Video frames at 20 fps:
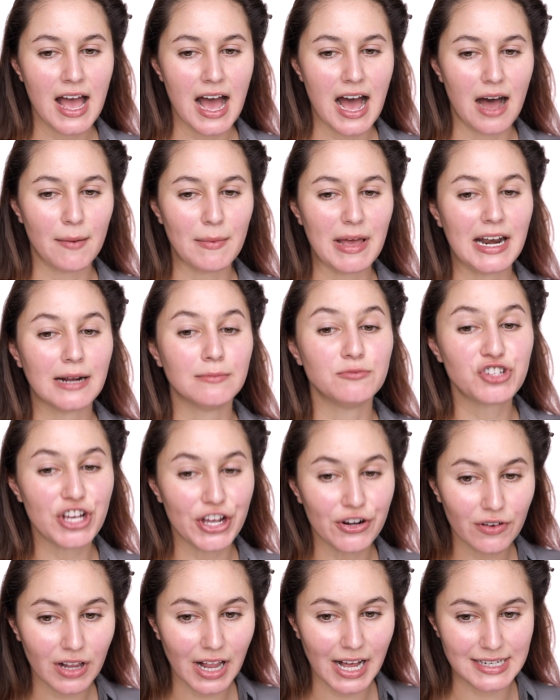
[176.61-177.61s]
And I'm
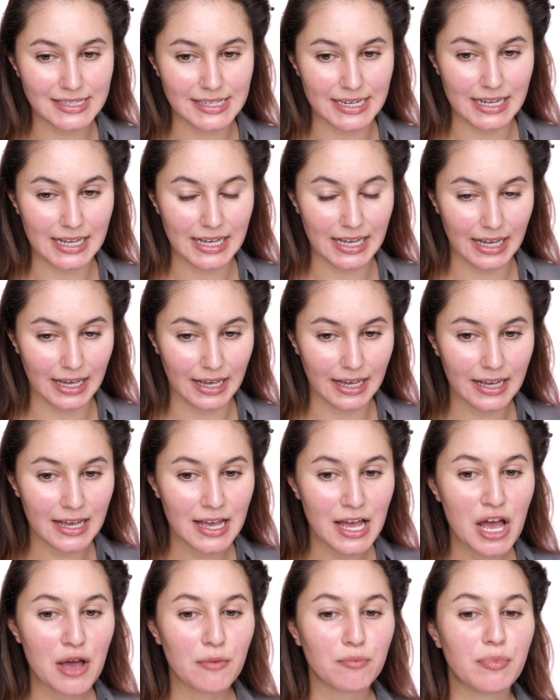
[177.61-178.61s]
generalizing here,
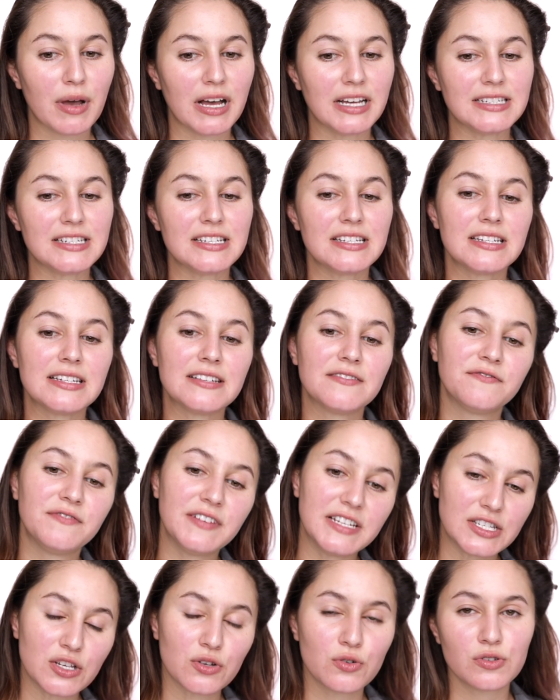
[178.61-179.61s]
but
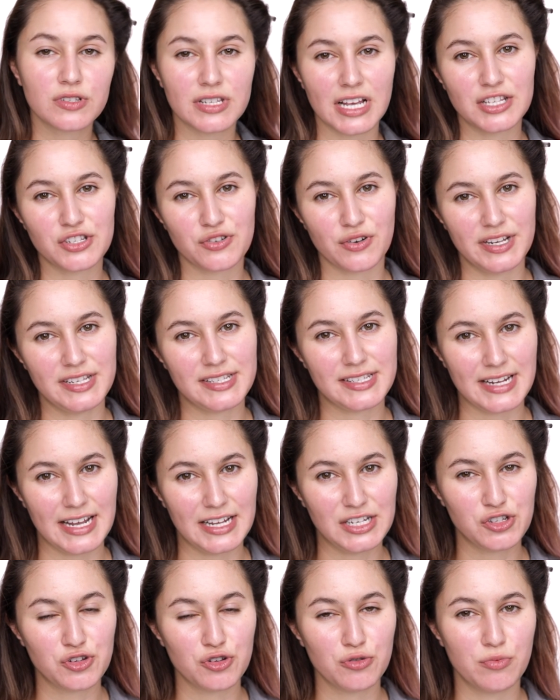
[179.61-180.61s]
physical sunscreens
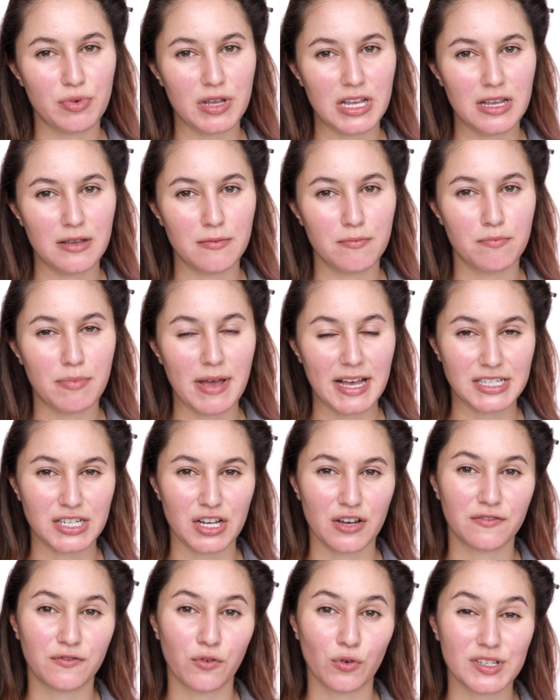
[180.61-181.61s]
tend to be
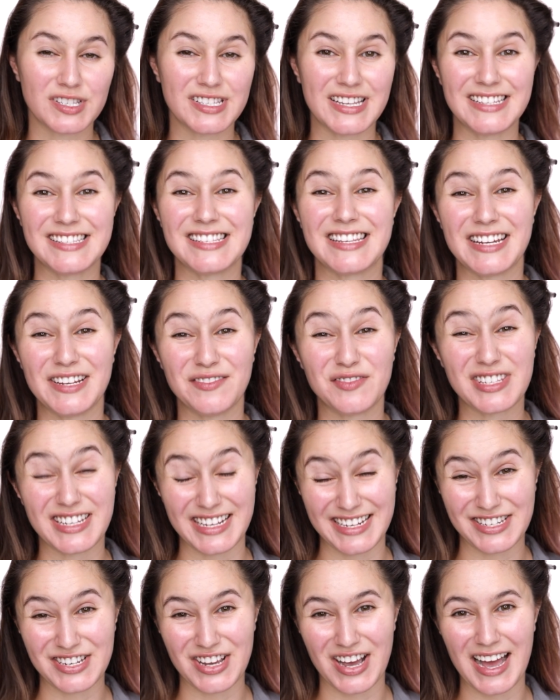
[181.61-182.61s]
better for sensitive
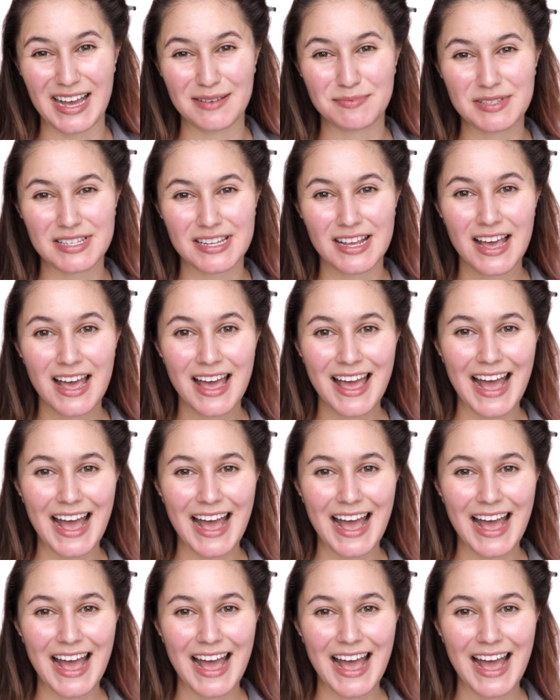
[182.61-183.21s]
skin types.